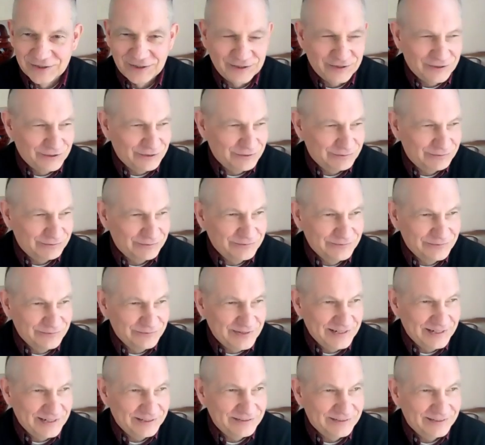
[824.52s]
So
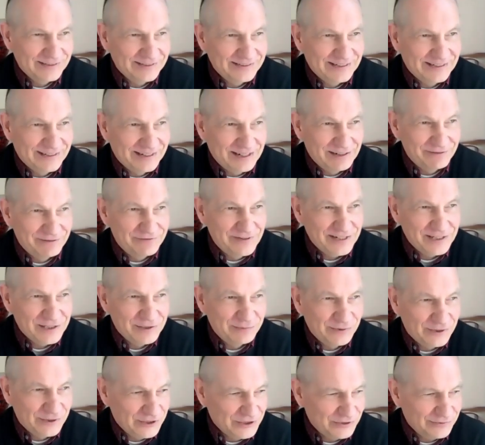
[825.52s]
when it
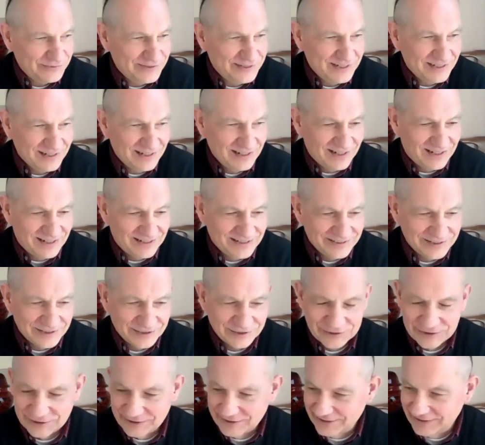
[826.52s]
affects water in a
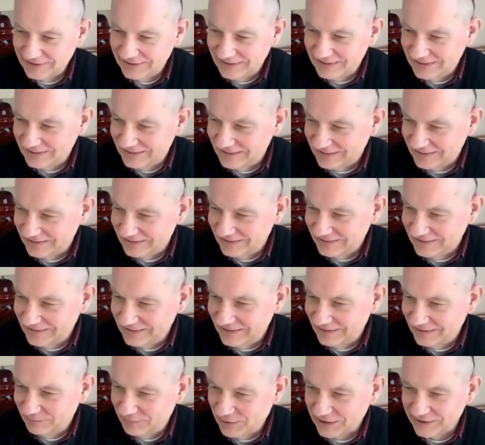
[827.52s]
glass or in
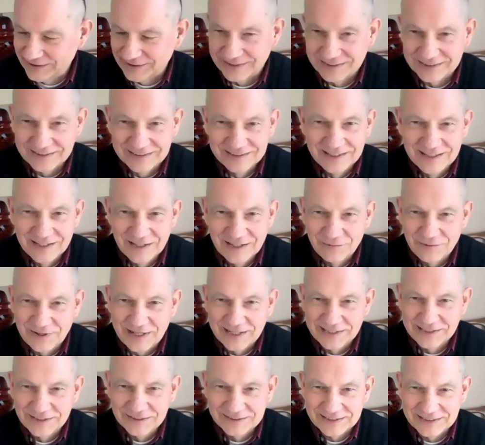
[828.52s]
a bottle,
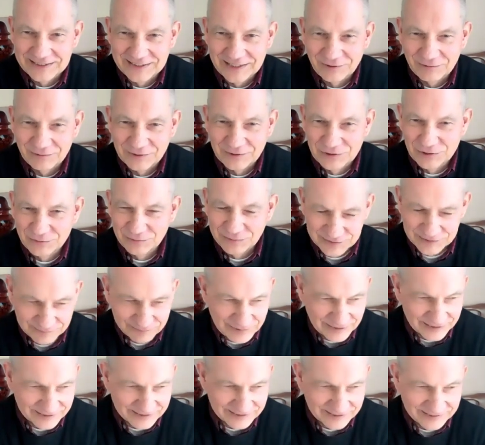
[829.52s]
why not in our
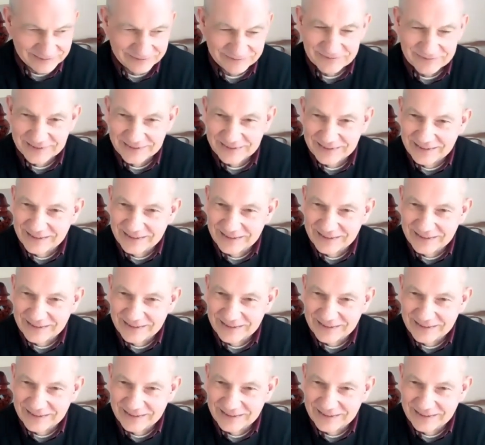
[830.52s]
human body?